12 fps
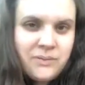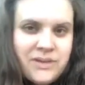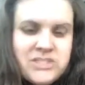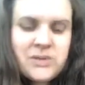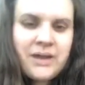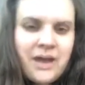And
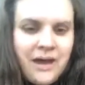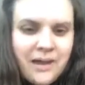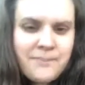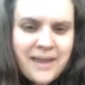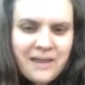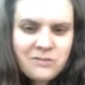so a
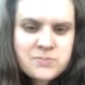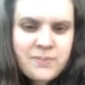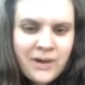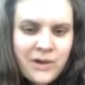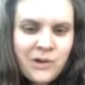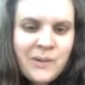compound
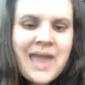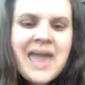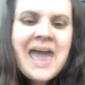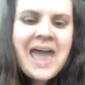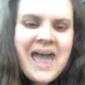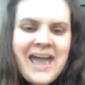bow
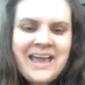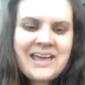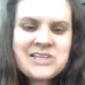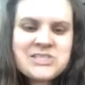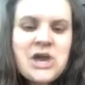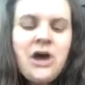
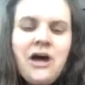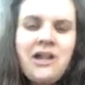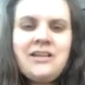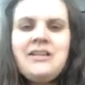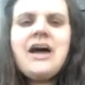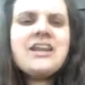has a
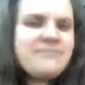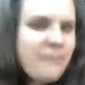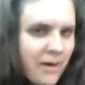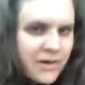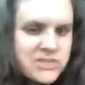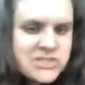lot of
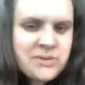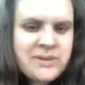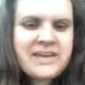parts to it.